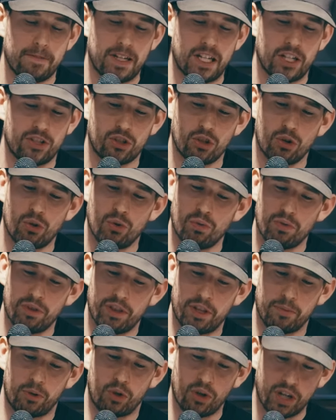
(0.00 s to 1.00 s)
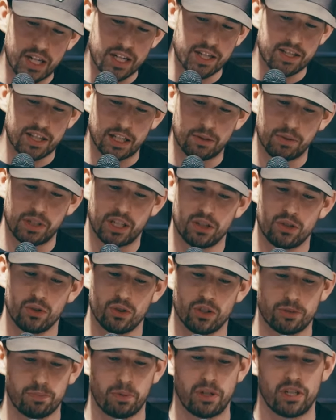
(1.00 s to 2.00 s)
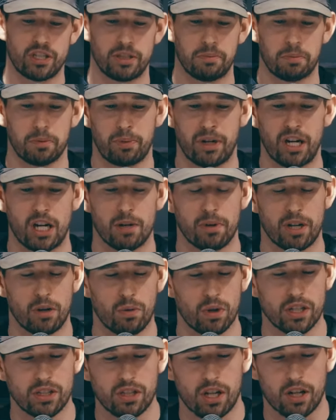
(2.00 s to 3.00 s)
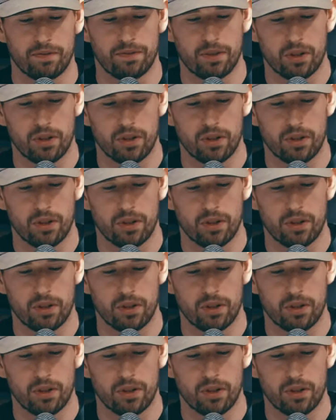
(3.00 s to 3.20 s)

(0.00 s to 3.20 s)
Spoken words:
And so the greatest thing we can do is spiritually prepare, but I want to talk